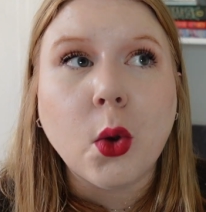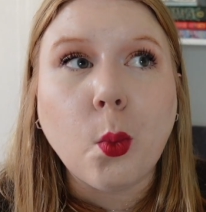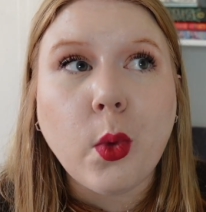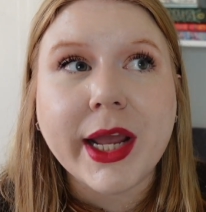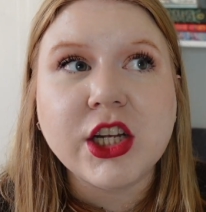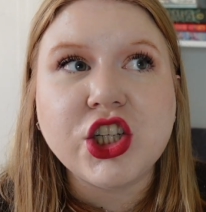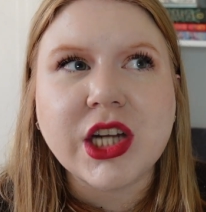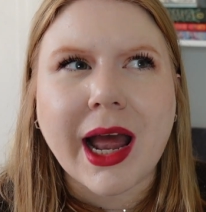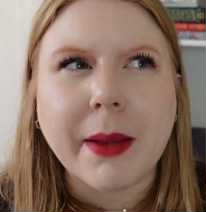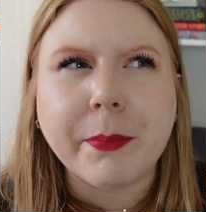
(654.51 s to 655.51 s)

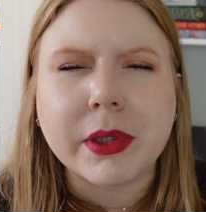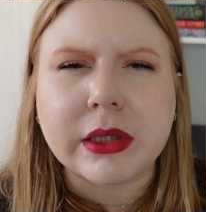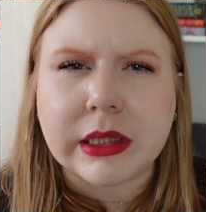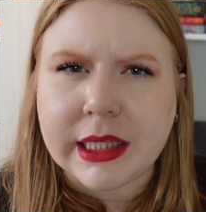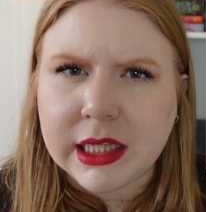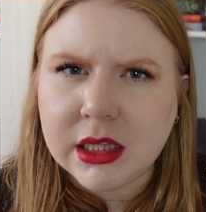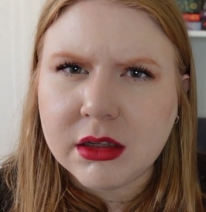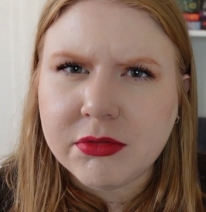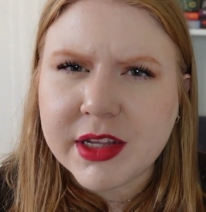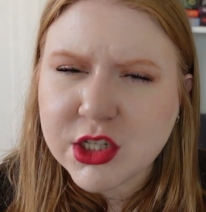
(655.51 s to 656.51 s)
which I
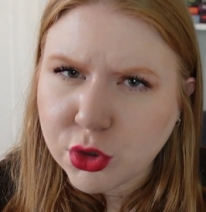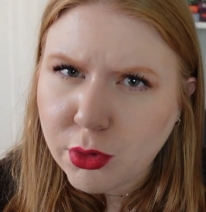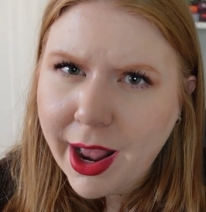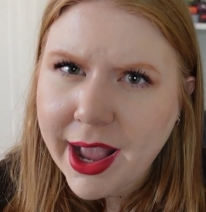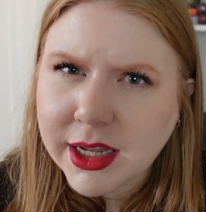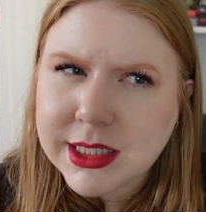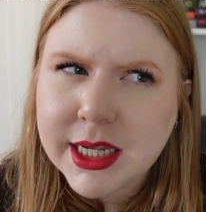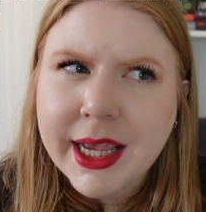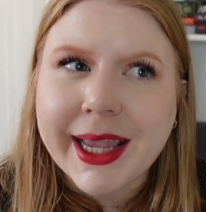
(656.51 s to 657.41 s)
believe is cracked.